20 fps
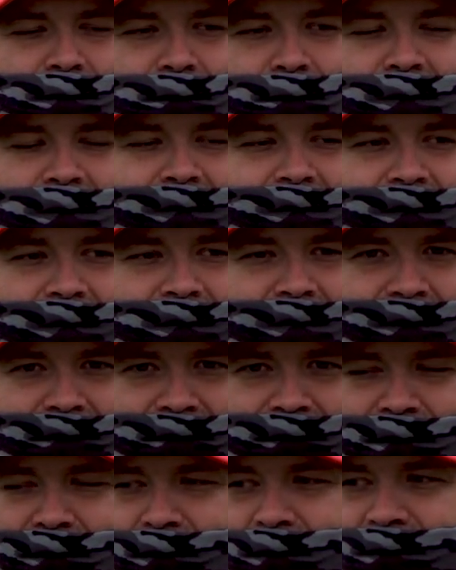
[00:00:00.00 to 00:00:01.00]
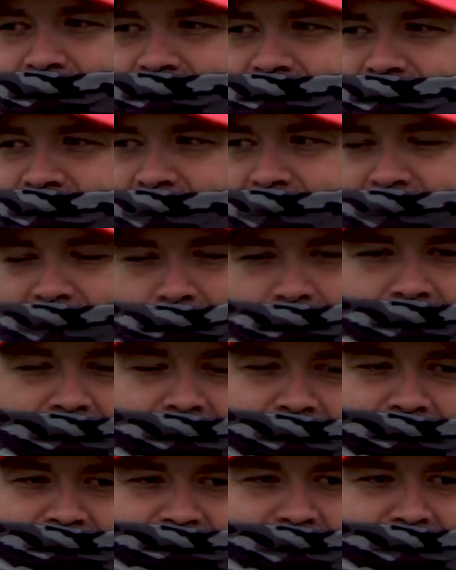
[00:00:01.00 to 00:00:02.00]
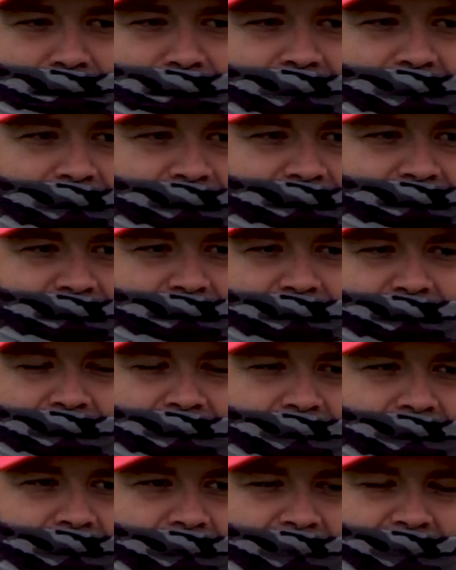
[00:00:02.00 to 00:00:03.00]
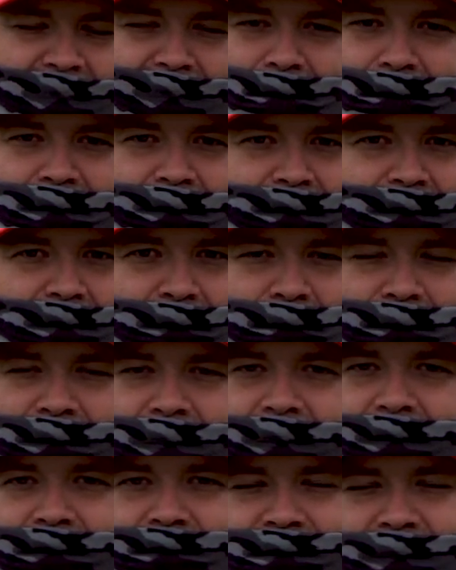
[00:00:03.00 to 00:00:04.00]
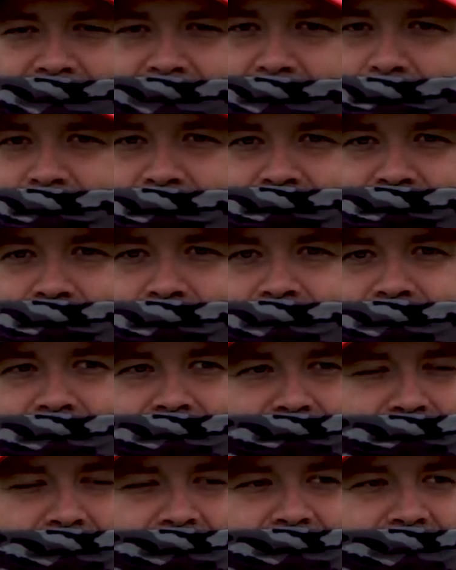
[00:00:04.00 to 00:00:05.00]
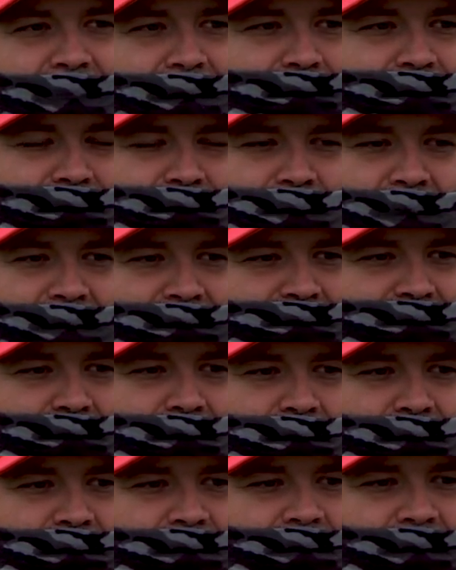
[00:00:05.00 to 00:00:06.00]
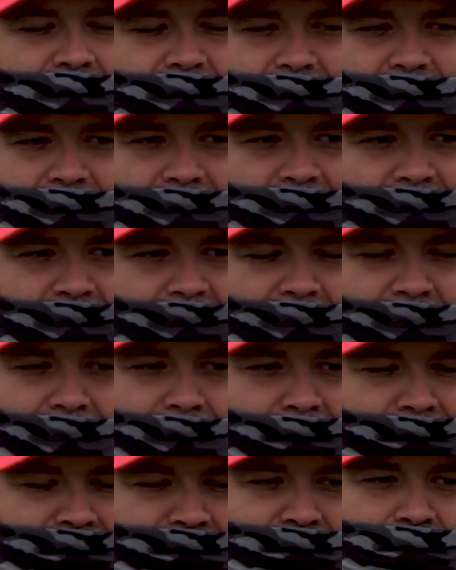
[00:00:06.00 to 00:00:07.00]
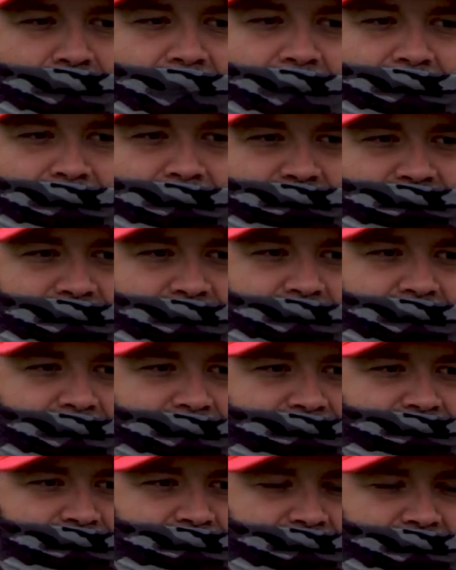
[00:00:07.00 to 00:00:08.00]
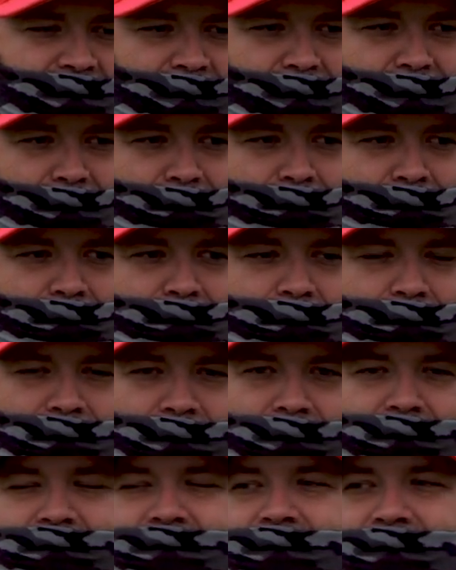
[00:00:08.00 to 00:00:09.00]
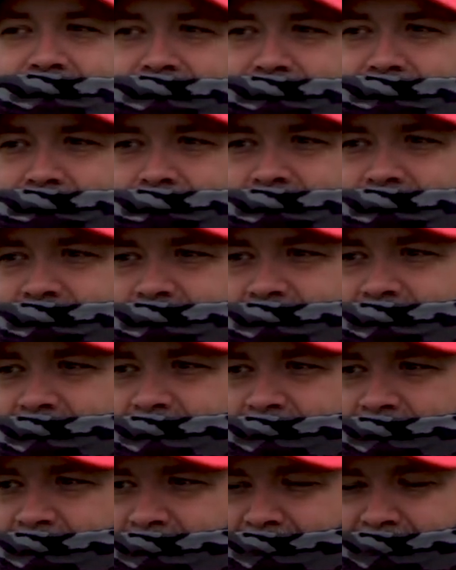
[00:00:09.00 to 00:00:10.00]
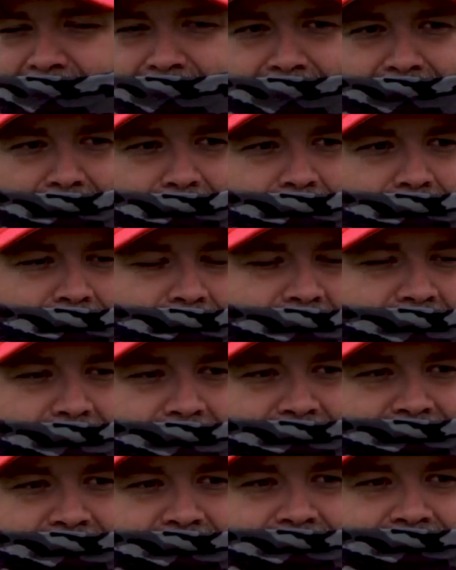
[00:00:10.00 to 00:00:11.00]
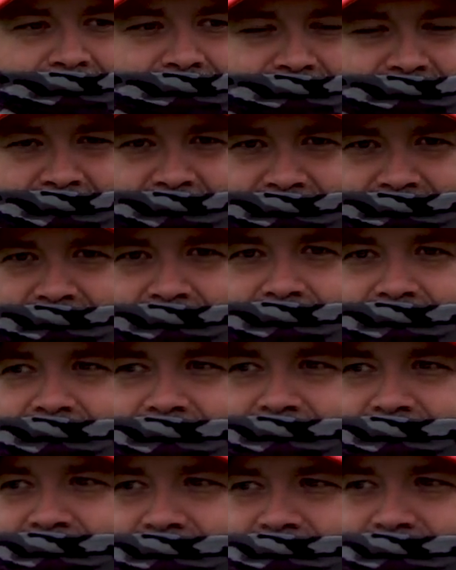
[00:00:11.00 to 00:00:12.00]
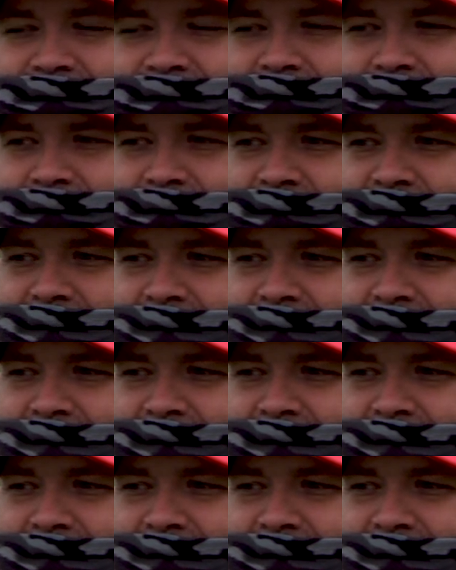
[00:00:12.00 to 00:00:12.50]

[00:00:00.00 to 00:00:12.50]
be a good influence and be a good teammate and be a good player and try to help us win as many games as possible. Uh, just proud of those kids. Um, losing them um, here at the end of the season is